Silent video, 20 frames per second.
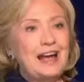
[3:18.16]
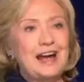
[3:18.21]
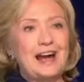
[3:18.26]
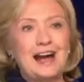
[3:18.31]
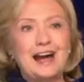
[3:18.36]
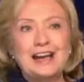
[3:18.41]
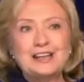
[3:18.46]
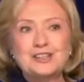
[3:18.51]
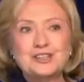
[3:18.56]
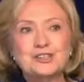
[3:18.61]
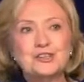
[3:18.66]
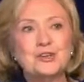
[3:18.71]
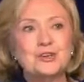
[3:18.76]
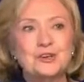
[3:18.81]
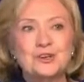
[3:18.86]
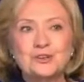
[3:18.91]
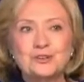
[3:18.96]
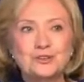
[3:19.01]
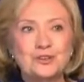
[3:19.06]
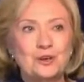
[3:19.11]
I
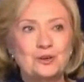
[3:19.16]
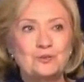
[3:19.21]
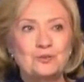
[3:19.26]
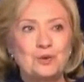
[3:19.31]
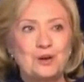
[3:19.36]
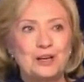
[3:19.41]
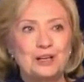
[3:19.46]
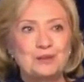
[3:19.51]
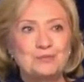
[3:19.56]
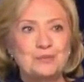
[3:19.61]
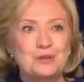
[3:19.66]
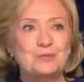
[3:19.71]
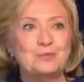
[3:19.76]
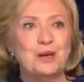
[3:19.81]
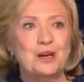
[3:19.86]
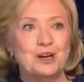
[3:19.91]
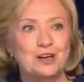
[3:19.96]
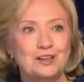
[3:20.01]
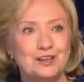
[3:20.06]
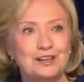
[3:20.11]
sure don't want to be
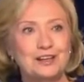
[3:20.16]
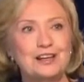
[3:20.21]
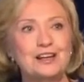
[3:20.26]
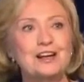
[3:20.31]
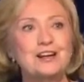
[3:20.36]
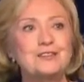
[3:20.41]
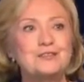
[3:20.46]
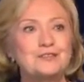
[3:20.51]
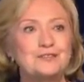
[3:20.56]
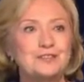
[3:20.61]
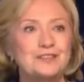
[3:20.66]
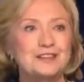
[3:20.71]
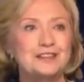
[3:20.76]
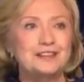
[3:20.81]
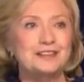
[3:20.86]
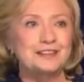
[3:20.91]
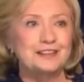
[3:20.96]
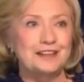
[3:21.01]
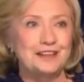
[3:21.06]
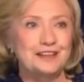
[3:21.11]
part of
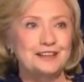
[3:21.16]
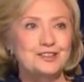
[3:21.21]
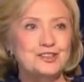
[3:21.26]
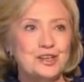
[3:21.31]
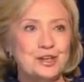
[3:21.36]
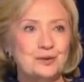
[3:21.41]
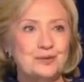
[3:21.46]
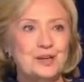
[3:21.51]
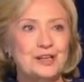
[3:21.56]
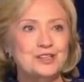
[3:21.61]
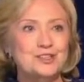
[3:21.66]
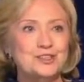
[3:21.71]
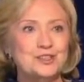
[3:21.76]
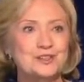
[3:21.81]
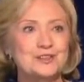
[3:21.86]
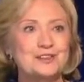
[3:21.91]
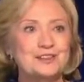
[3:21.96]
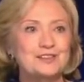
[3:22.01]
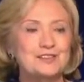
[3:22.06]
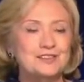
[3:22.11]
a
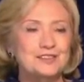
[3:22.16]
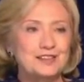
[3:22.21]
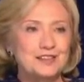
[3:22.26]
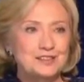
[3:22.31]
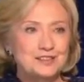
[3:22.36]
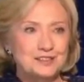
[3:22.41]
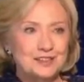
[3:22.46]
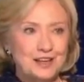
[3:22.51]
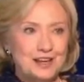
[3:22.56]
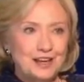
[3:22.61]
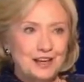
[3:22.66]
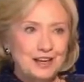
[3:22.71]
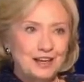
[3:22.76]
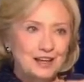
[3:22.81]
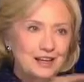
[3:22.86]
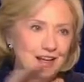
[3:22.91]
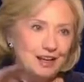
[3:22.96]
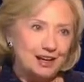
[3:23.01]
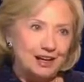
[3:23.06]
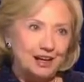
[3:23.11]
generation that sees
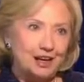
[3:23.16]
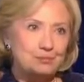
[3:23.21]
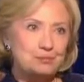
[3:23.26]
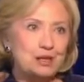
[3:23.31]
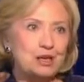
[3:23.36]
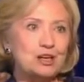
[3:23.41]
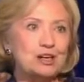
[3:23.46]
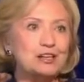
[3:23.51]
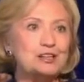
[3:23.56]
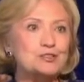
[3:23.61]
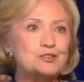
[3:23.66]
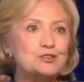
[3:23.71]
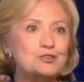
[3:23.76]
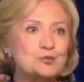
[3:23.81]
America's